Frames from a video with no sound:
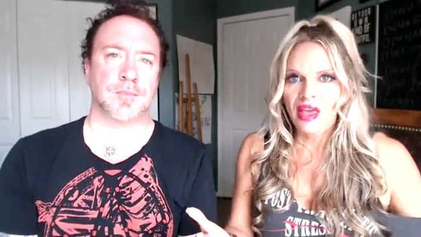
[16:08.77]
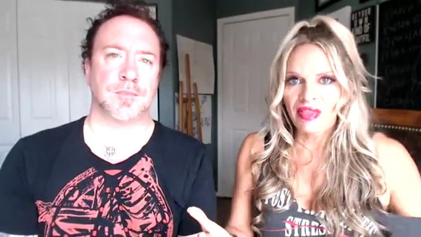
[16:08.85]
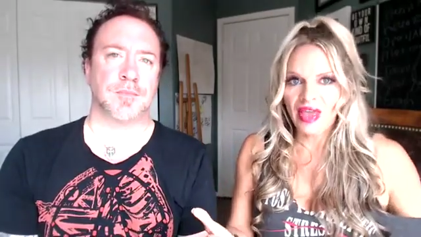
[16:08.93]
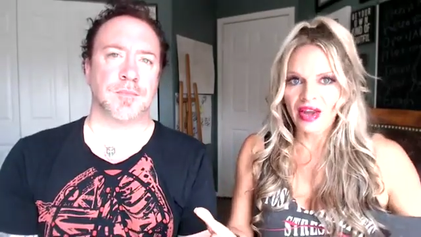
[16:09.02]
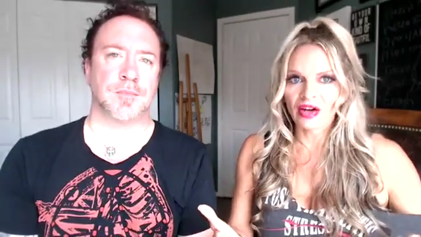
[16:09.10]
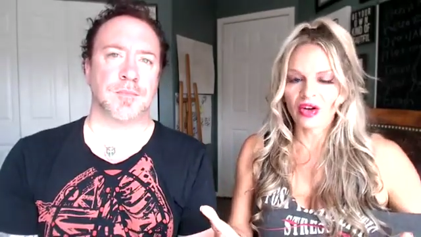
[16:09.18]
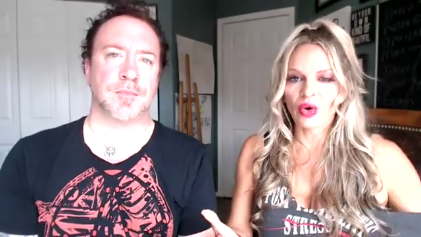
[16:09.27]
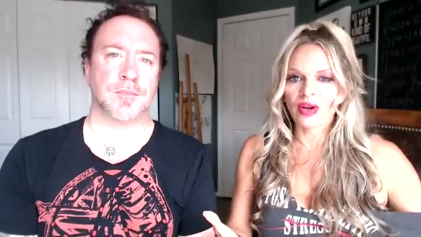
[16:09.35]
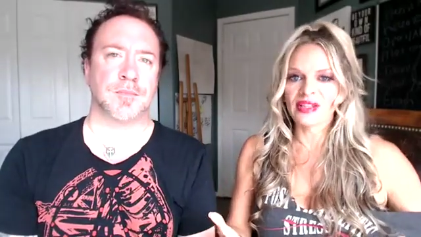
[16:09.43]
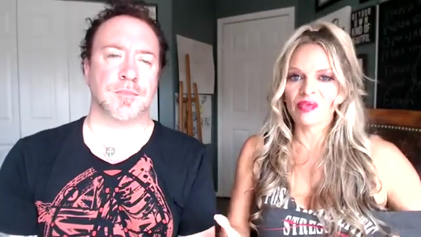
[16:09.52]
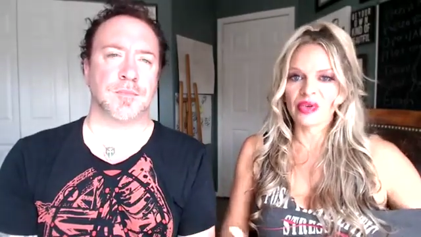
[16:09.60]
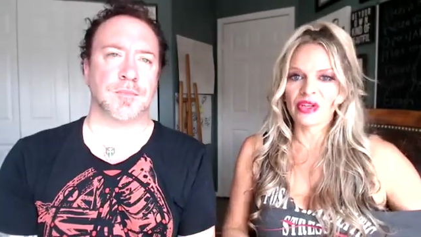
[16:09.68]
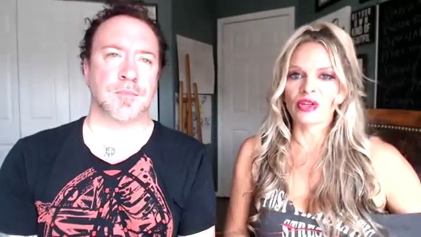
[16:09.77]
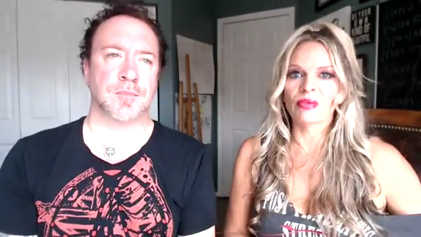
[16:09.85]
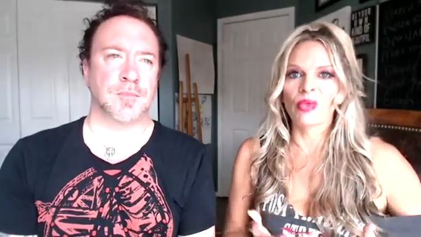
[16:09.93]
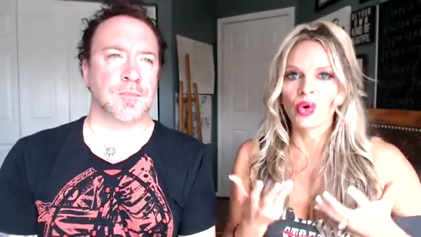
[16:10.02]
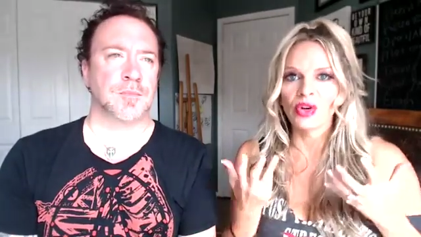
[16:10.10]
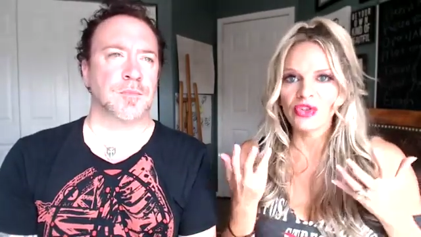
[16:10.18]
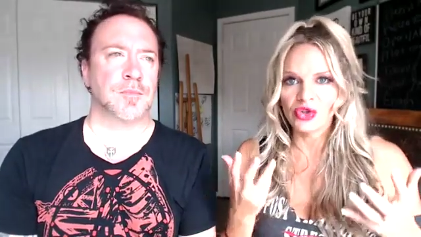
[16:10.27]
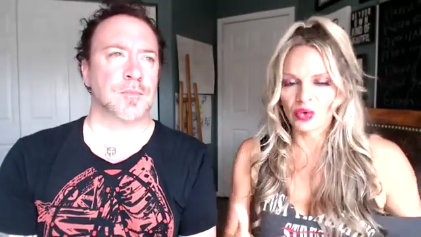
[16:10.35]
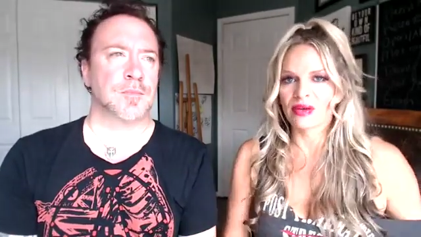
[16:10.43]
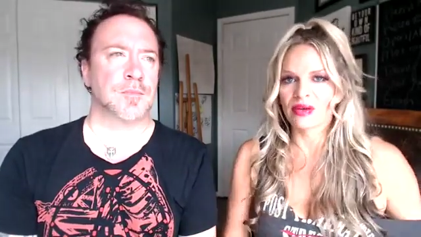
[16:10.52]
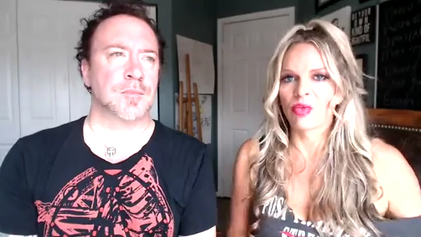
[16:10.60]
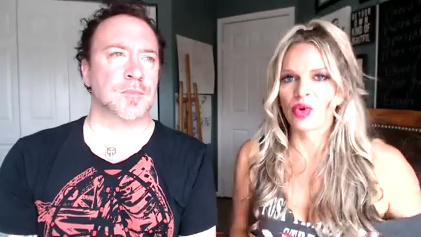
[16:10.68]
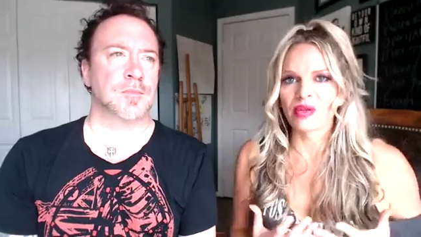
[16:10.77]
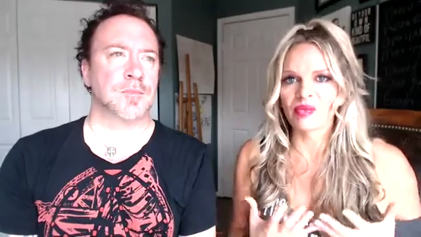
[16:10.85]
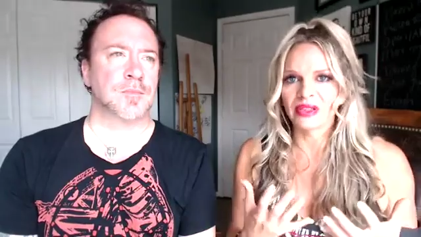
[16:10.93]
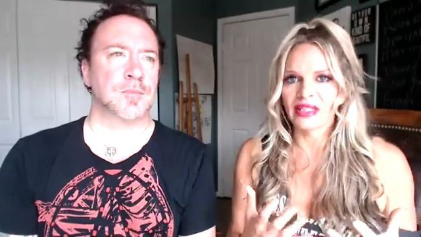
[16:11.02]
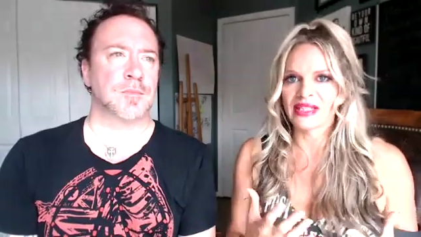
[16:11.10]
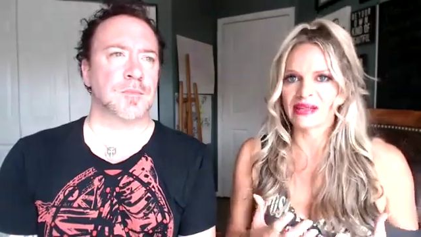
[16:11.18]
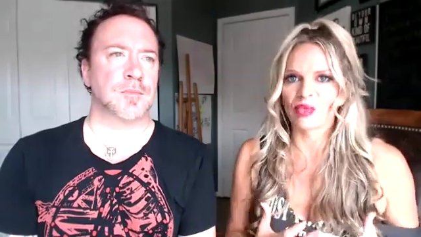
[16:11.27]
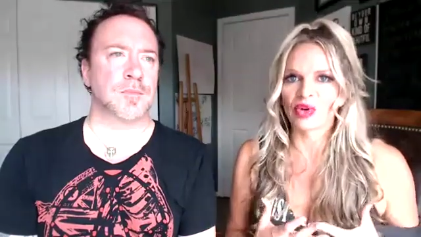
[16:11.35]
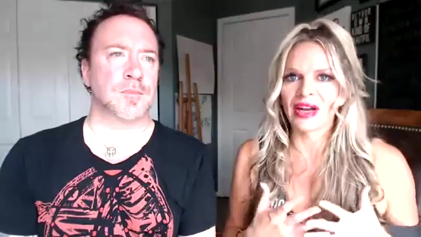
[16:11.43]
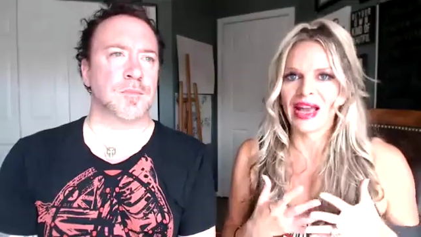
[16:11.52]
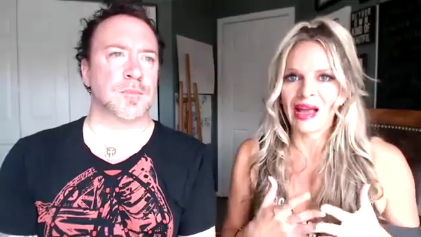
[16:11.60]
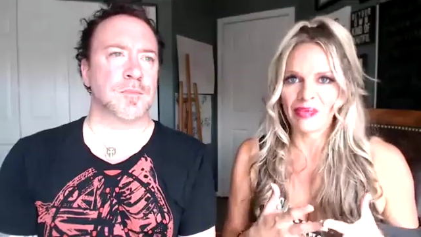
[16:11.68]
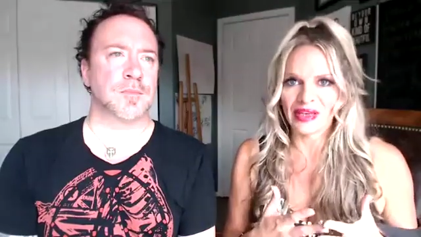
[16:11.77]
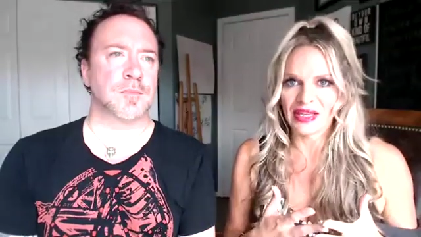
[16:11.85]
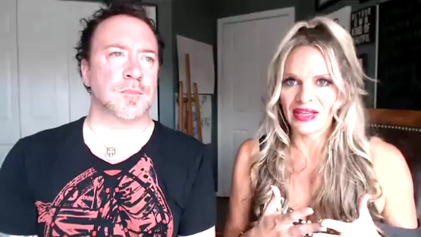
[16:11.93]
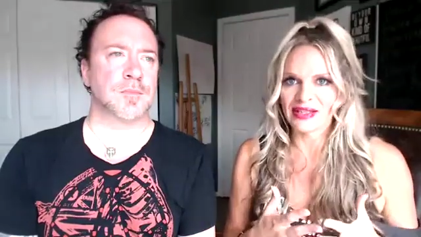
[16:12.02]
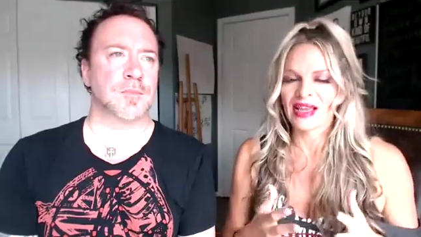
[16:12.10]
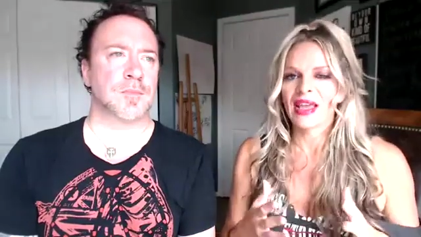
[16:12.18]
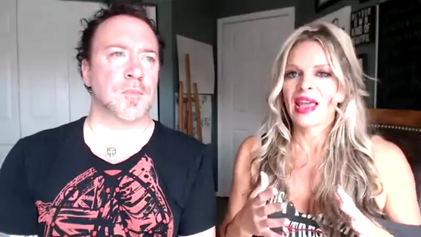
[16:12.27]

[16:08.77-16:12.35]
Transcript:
Speaker 1: that are going to bring more joy, more bliss, more happiness,